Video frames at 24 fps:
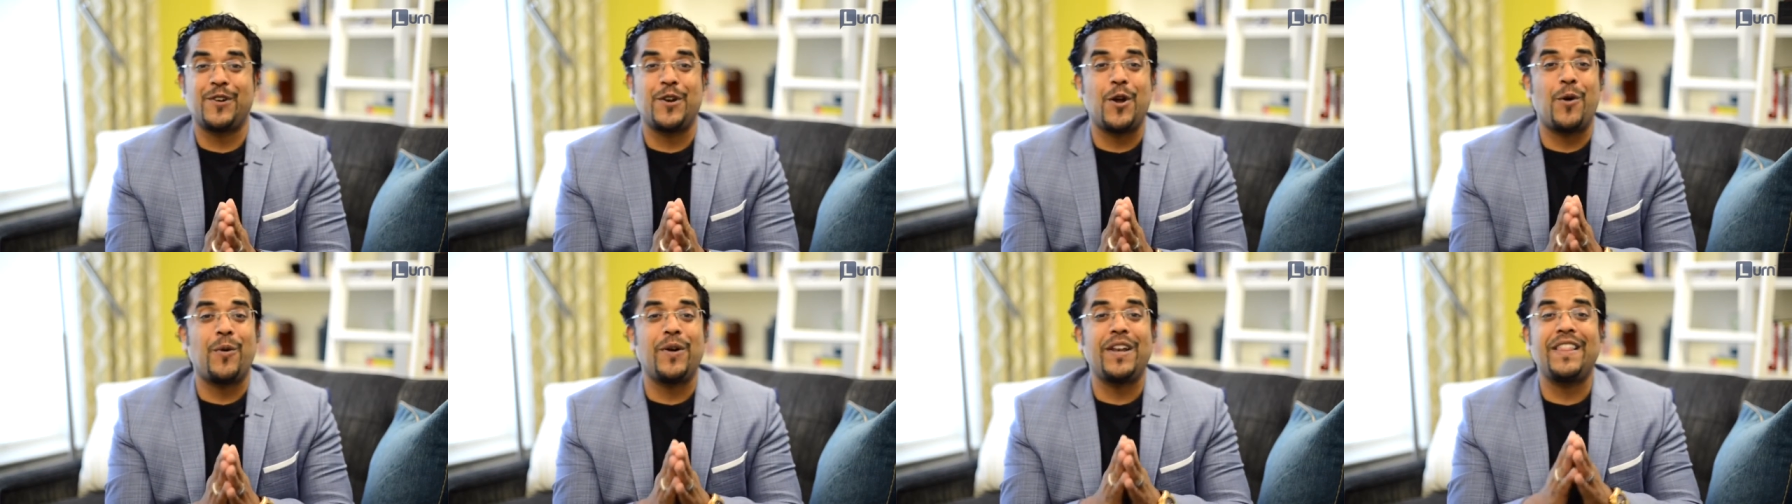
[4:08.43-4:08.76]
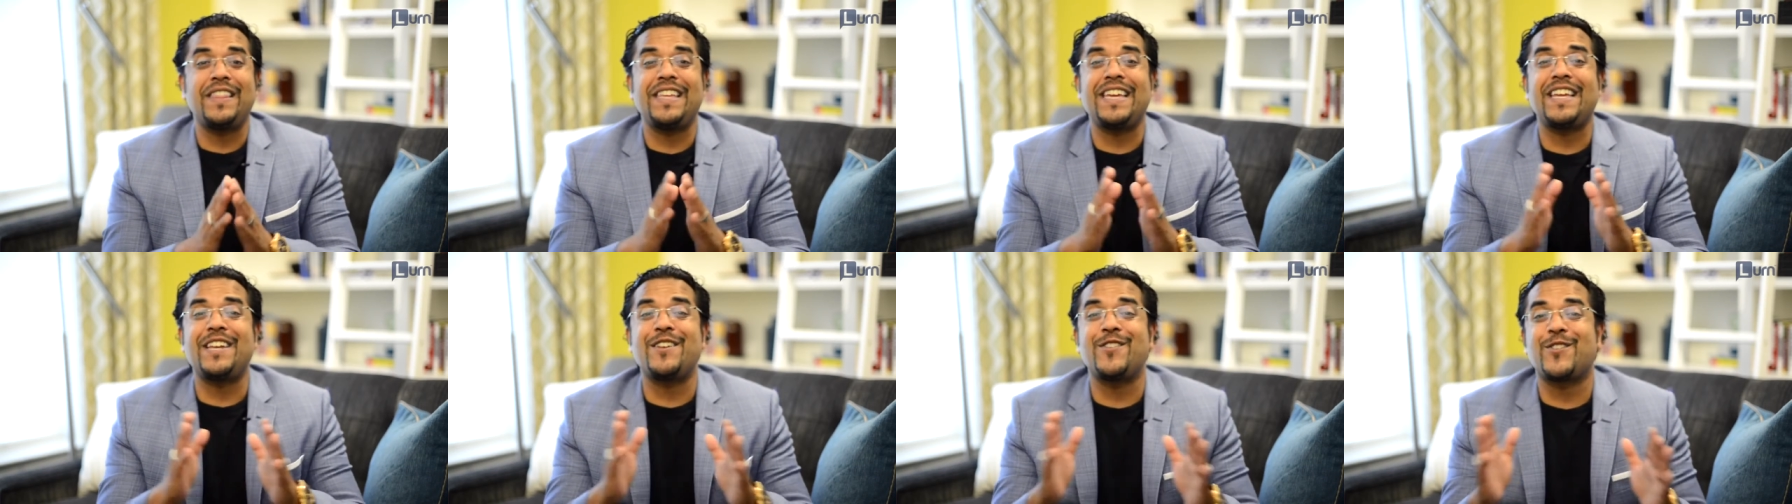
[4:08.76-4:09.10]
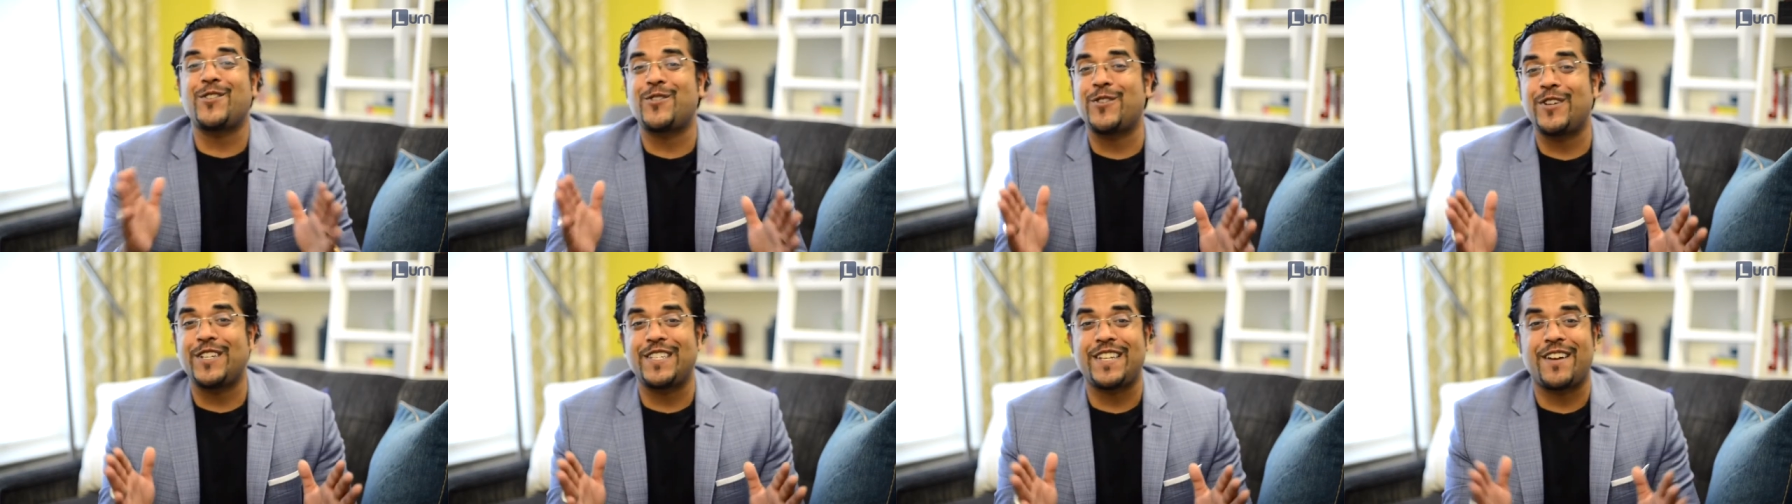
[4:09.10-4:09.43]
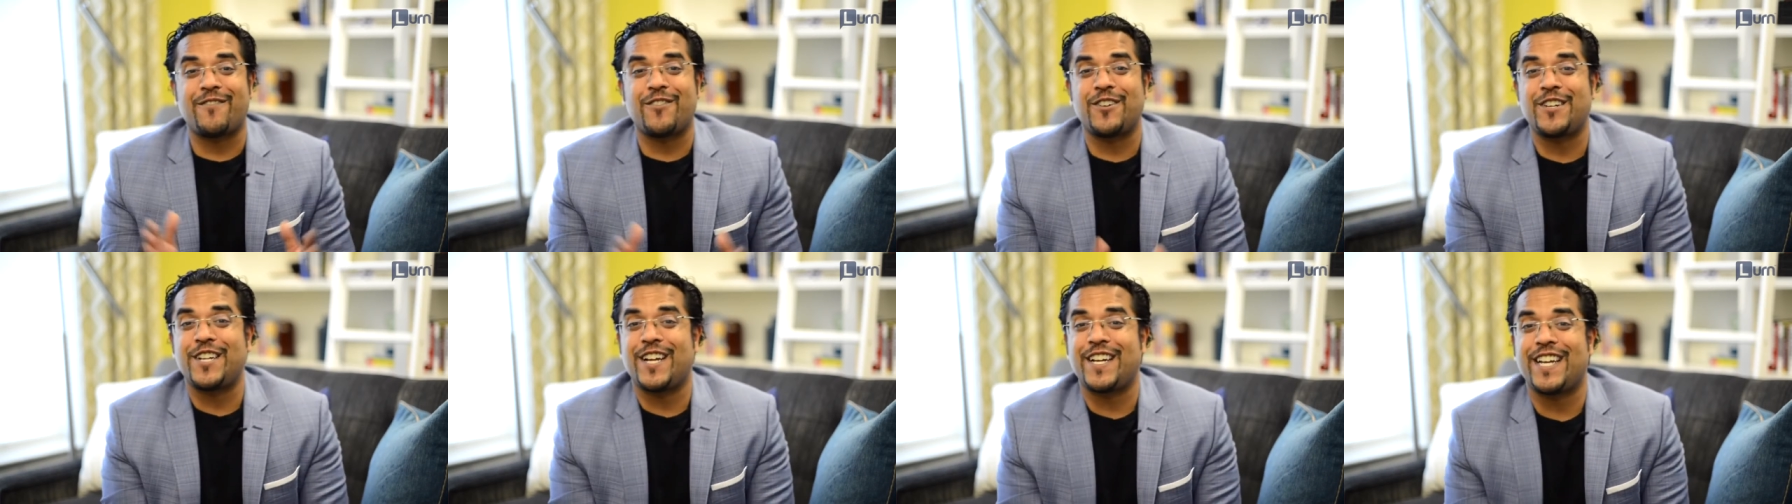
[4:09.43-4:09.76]
No one in the industry has
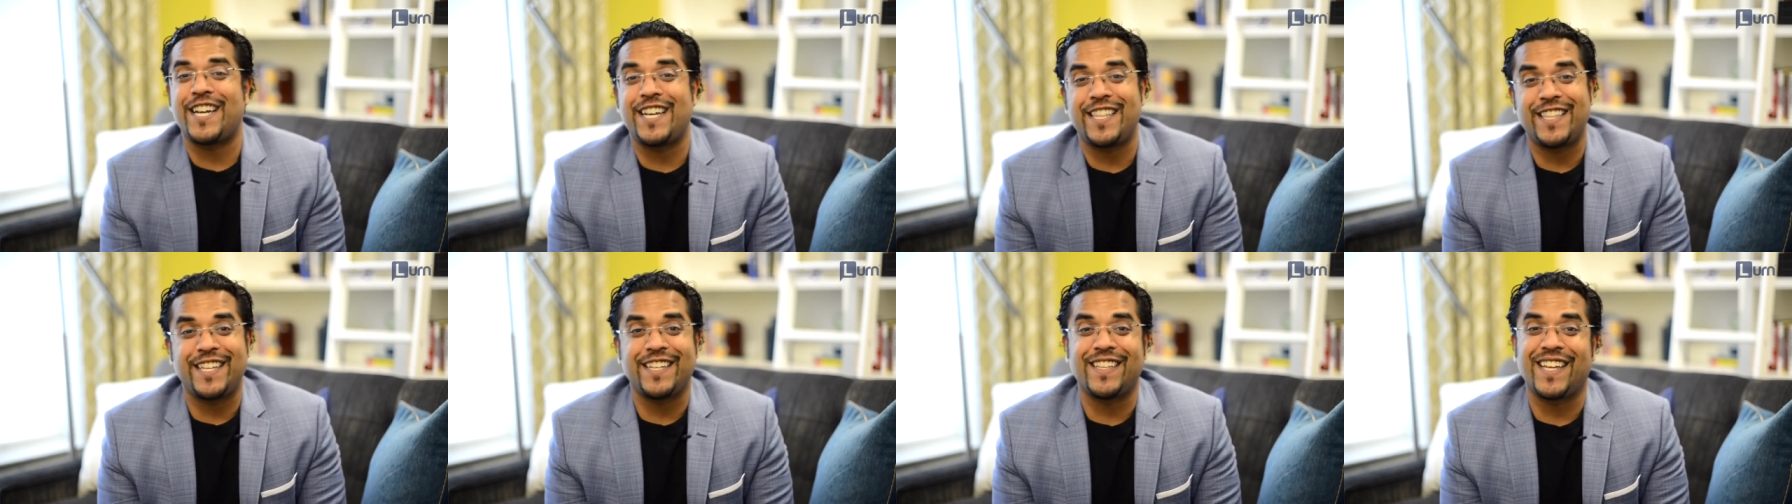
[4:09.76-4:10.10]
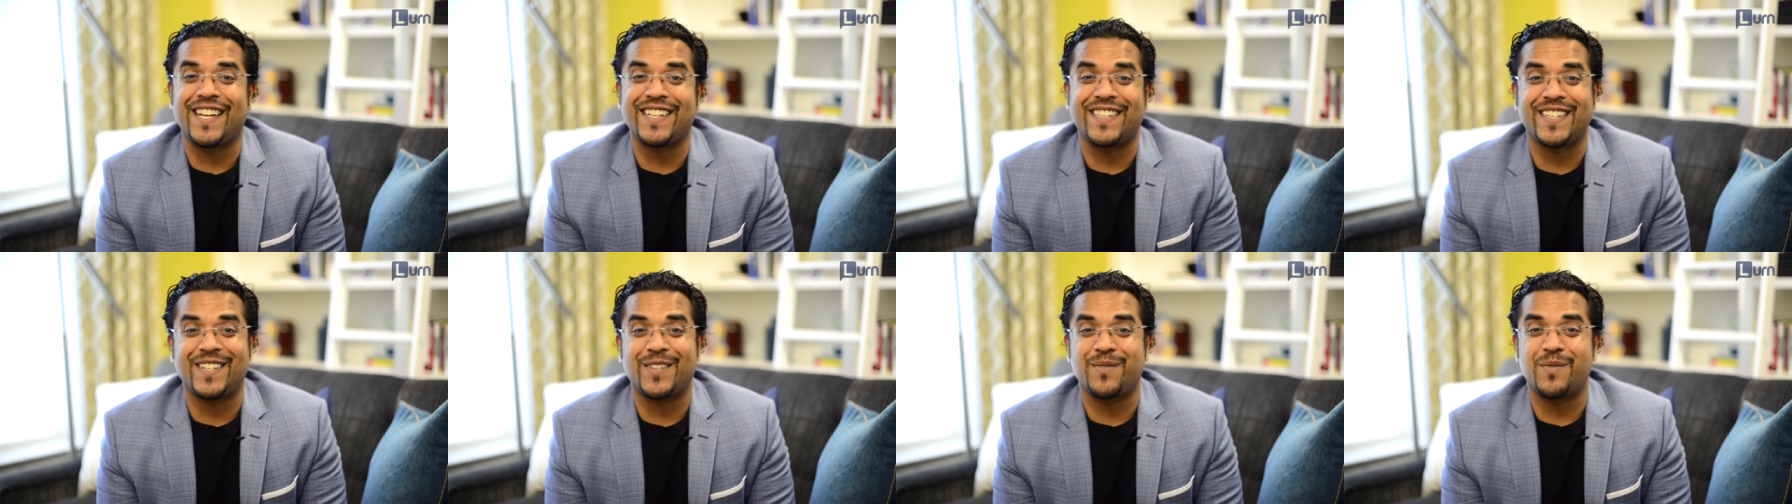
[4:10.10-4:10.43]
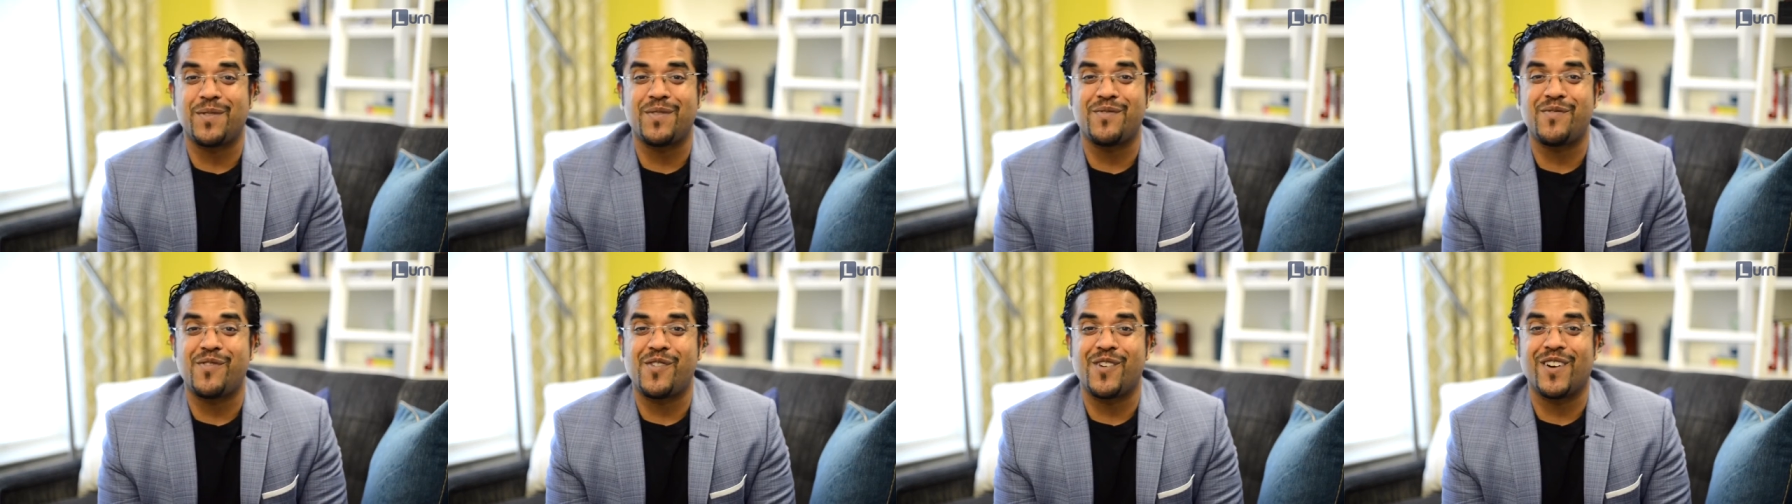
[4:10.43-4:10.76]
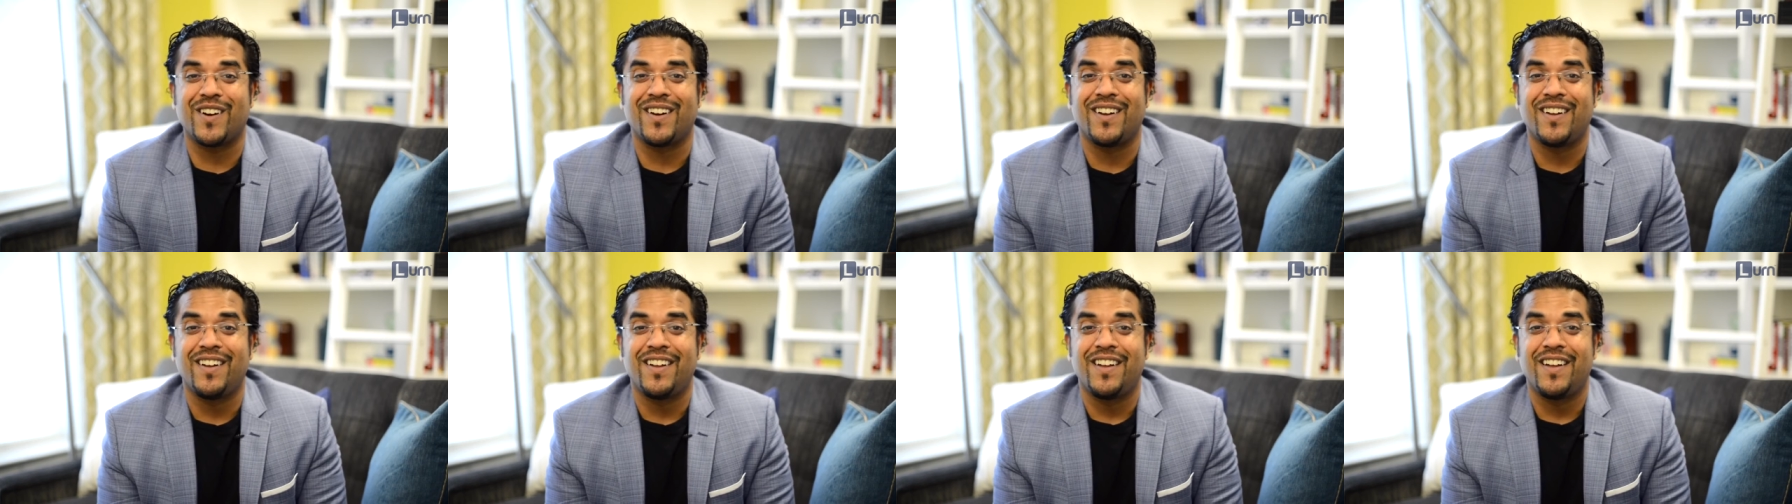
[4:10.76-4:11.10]
ever done anything like this before.